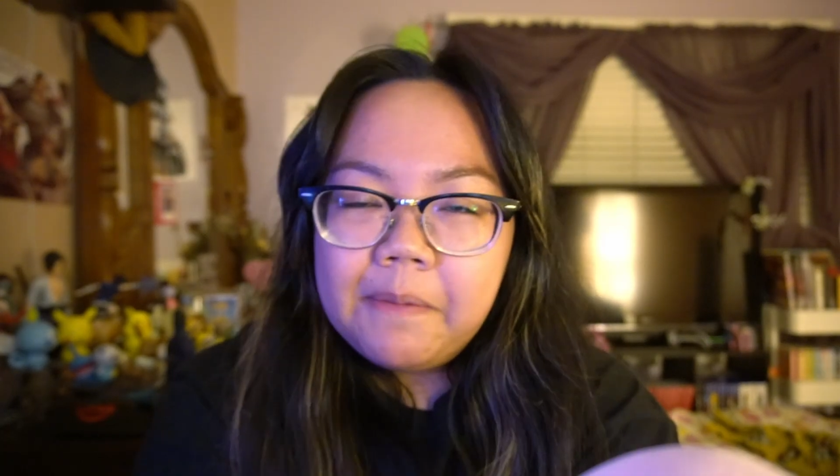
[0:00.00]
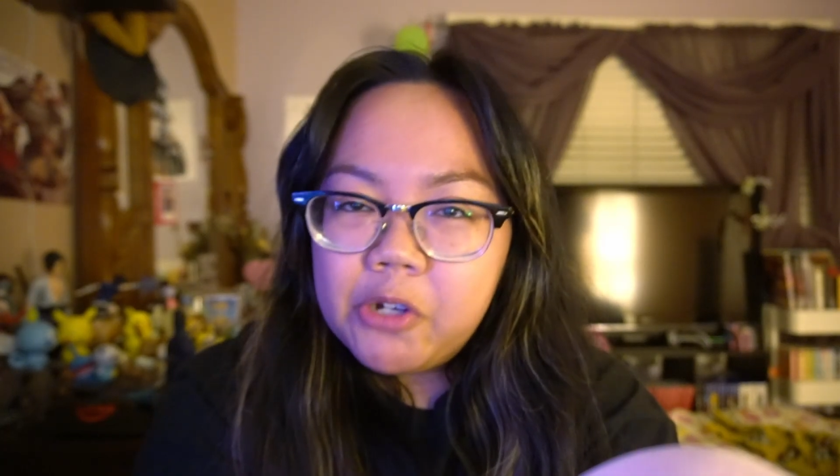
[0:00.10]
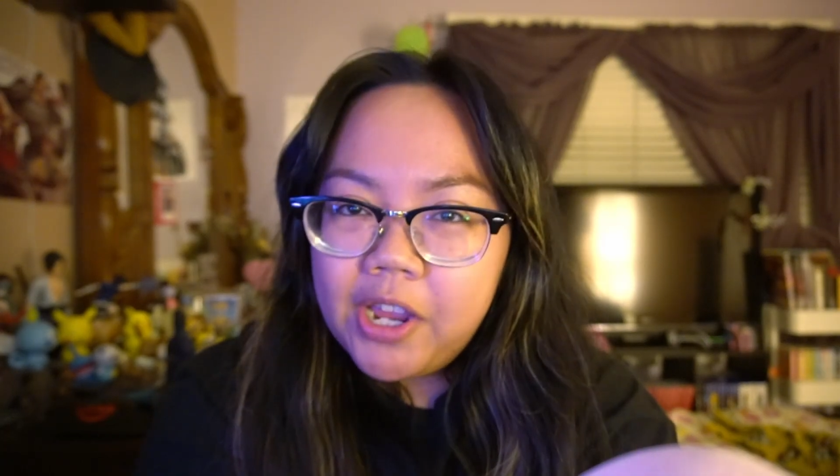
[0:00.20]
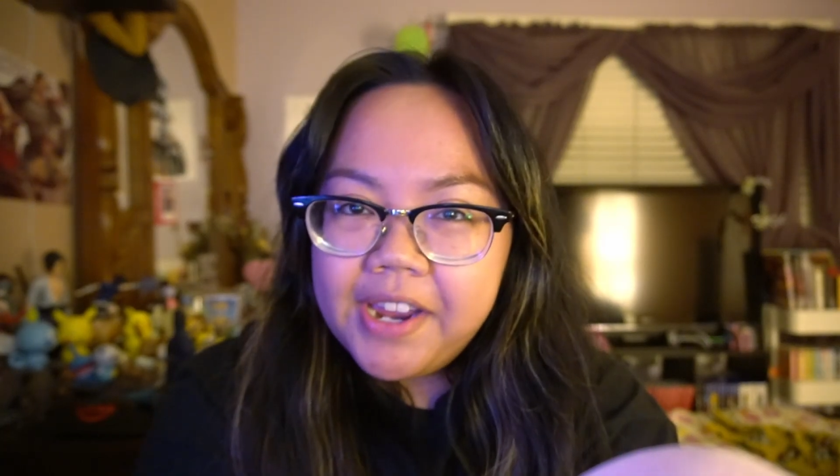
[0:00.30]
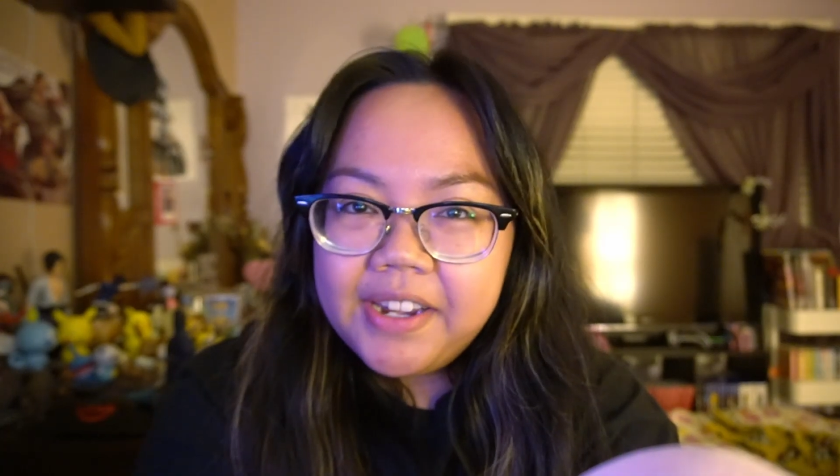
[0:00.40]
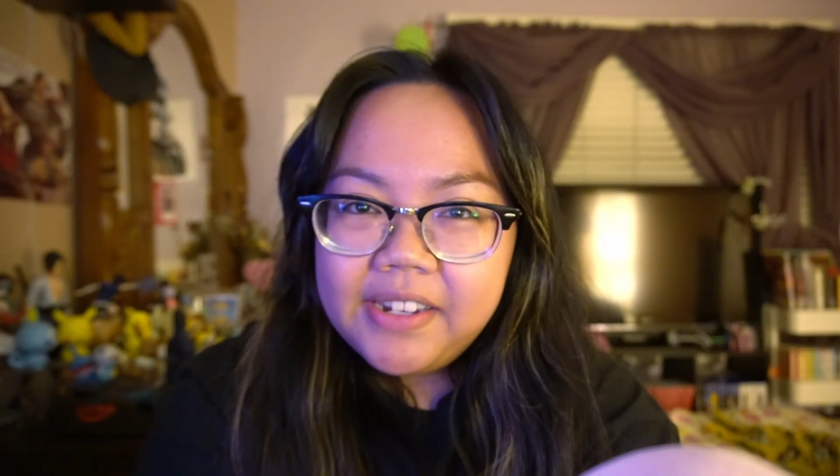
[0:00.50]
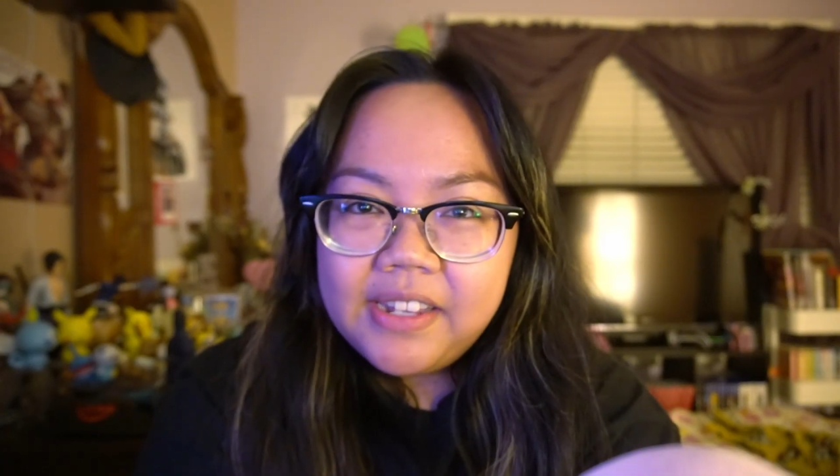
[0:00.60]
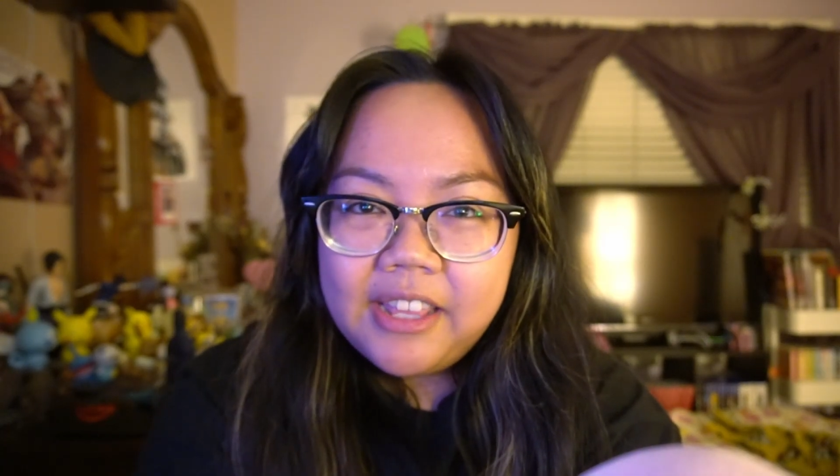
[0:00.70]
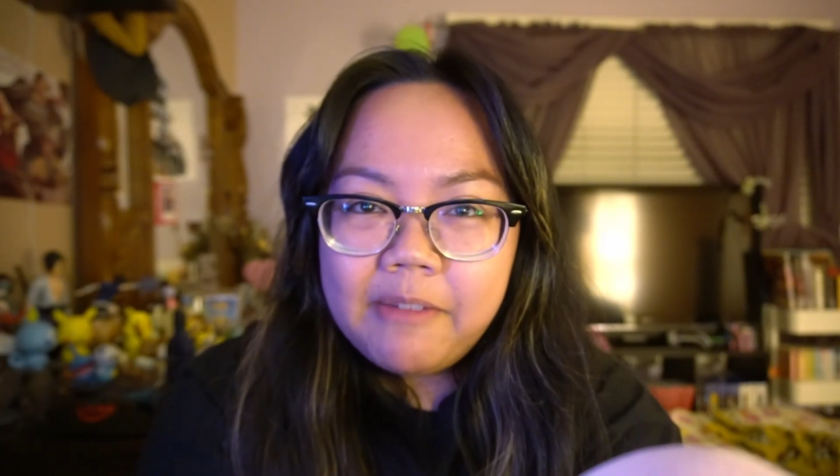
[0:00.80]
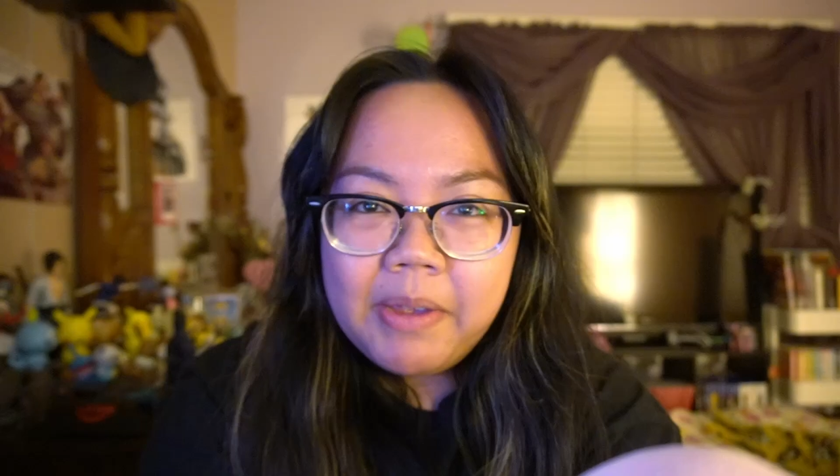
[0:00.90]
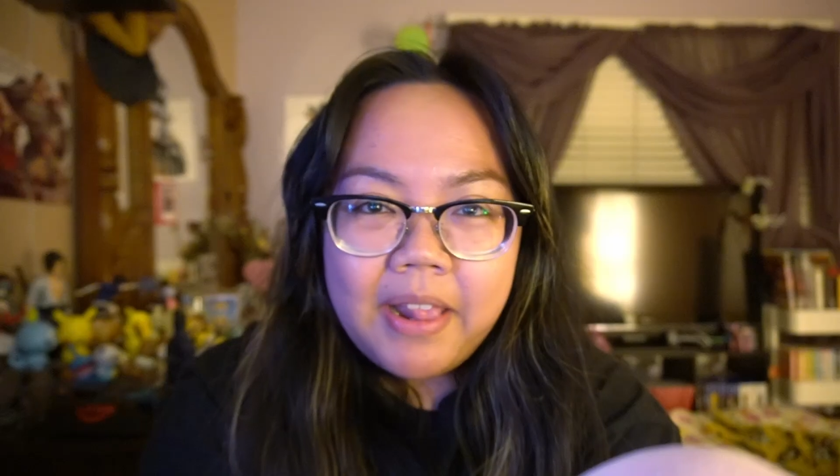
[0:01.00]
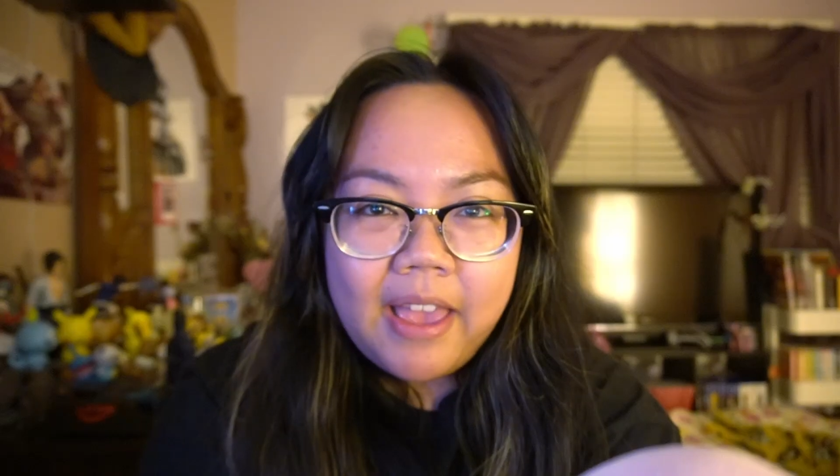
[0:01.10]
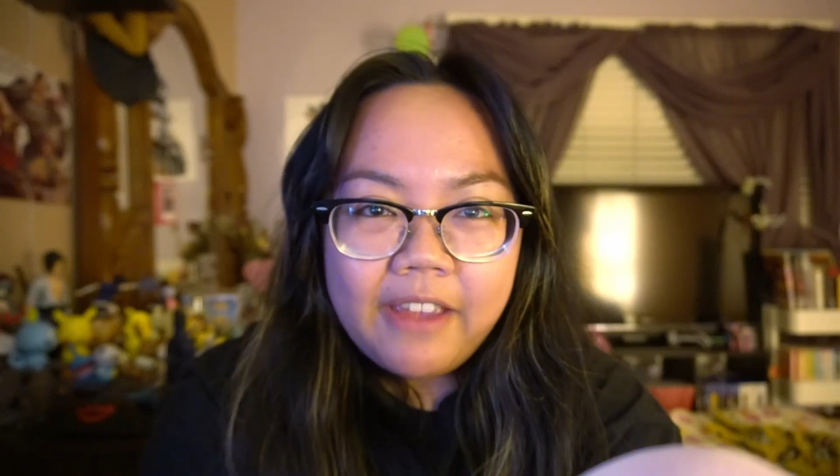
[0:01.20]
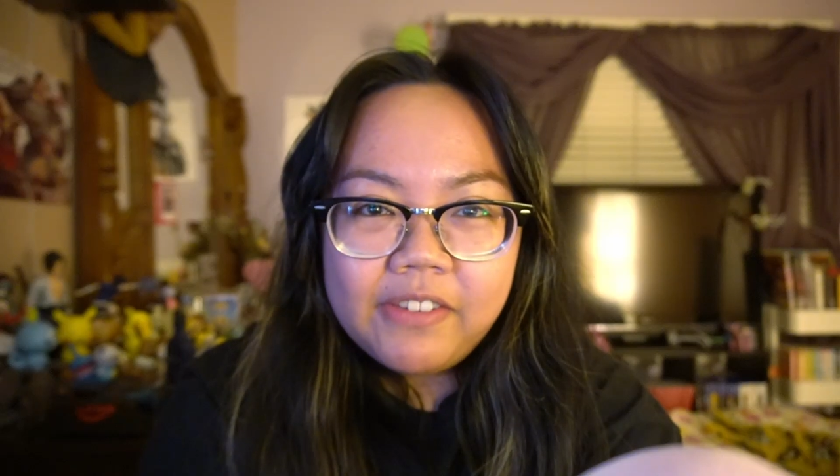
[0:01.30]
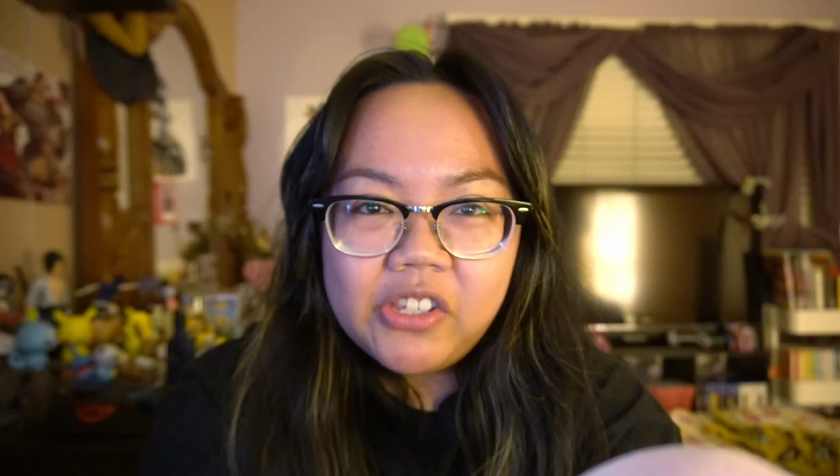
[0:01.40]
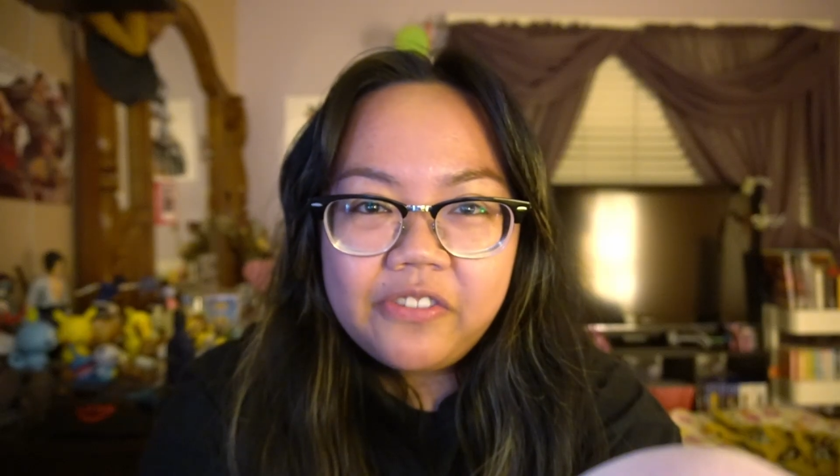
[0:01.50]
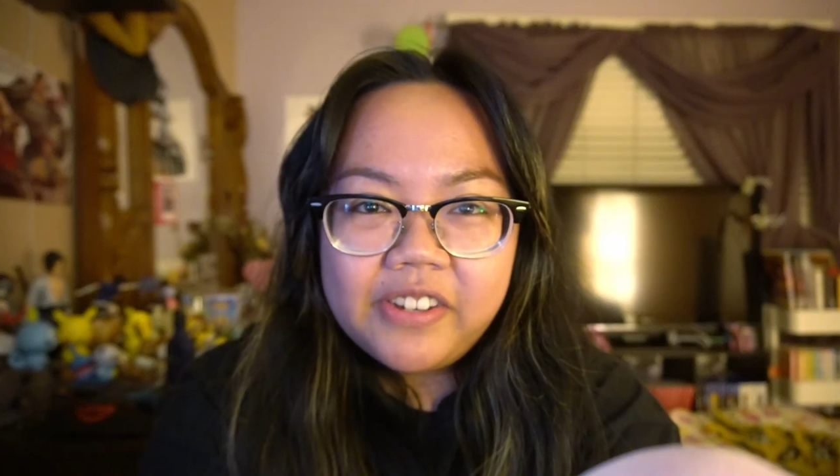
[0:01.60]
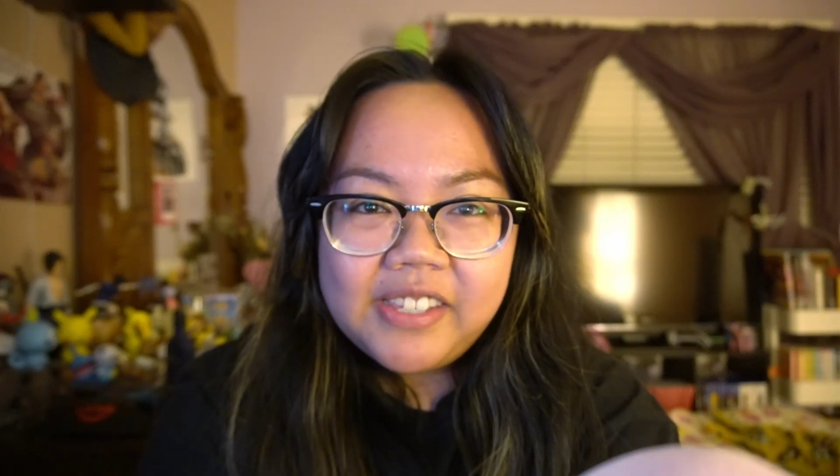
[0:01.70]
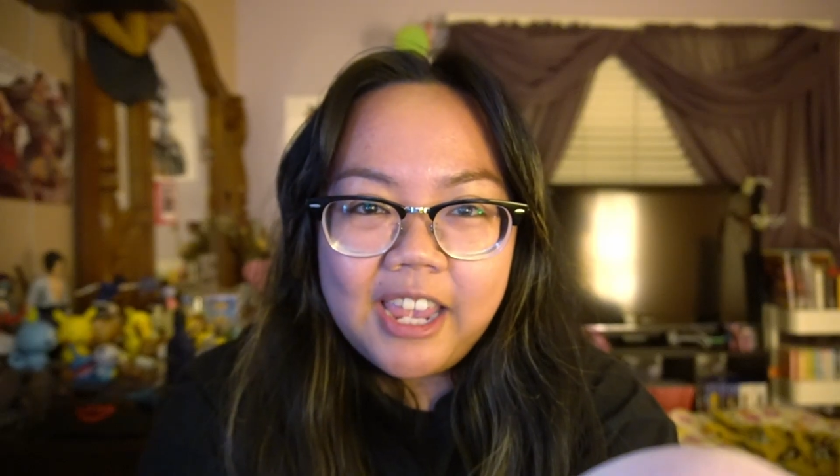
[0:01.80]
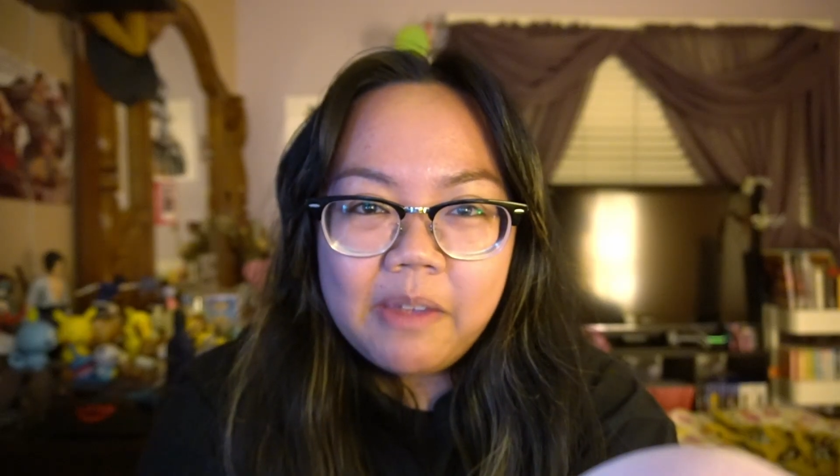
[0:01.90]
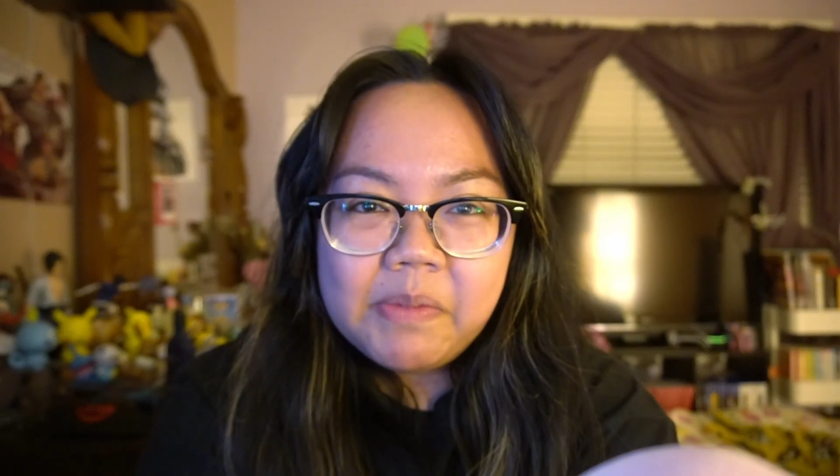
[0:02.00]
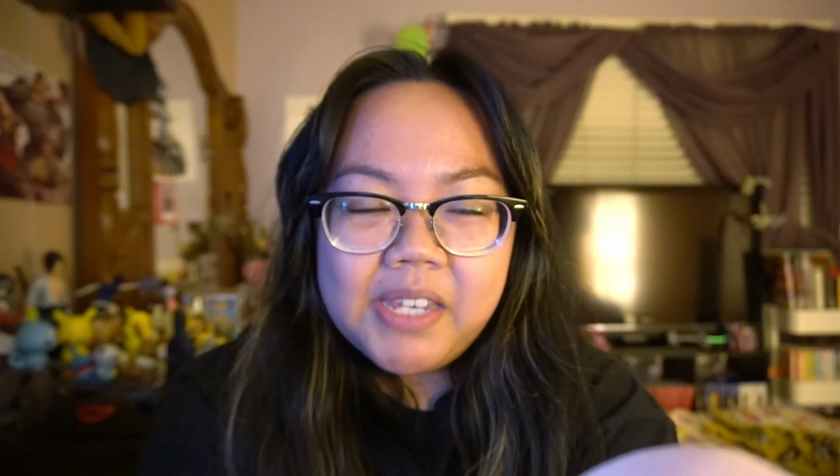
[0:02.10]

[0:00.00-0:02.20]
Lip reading: I'm trying not to let my live service games